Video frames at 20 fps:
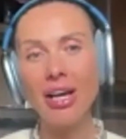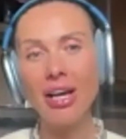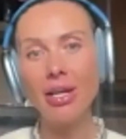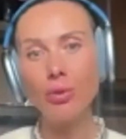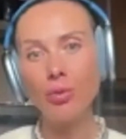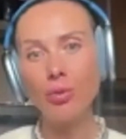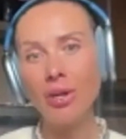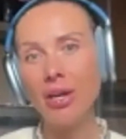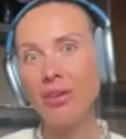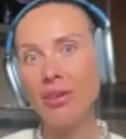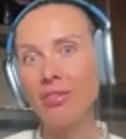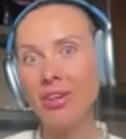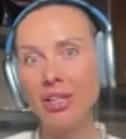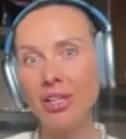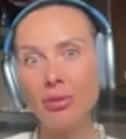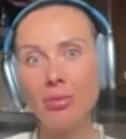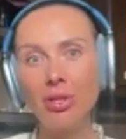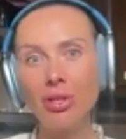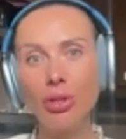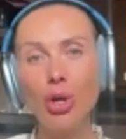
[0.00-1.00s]
And we are
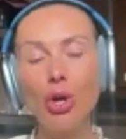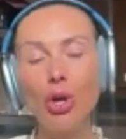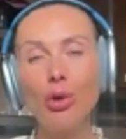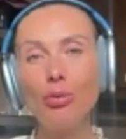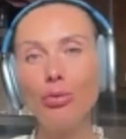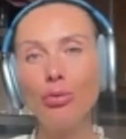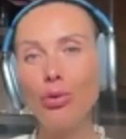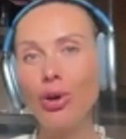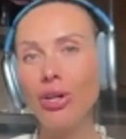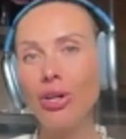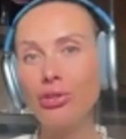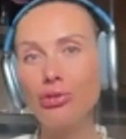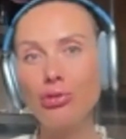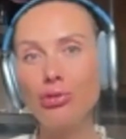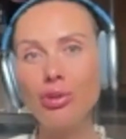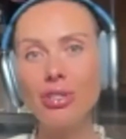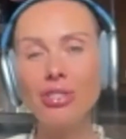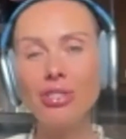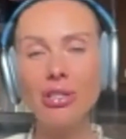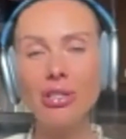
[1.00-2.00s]
available for
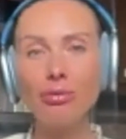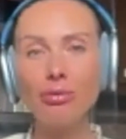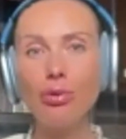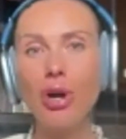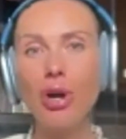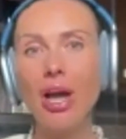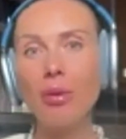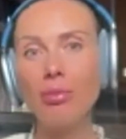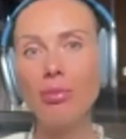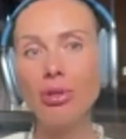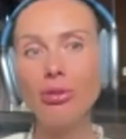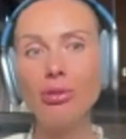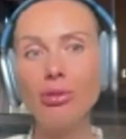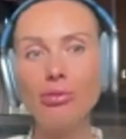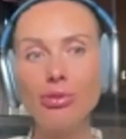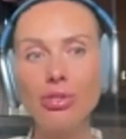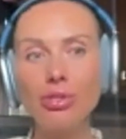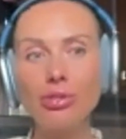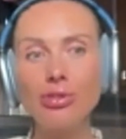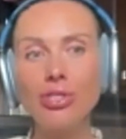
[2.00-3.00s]
Android and for Apple
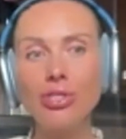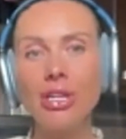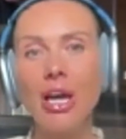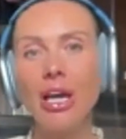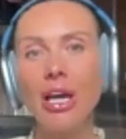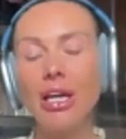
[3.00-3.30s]
users.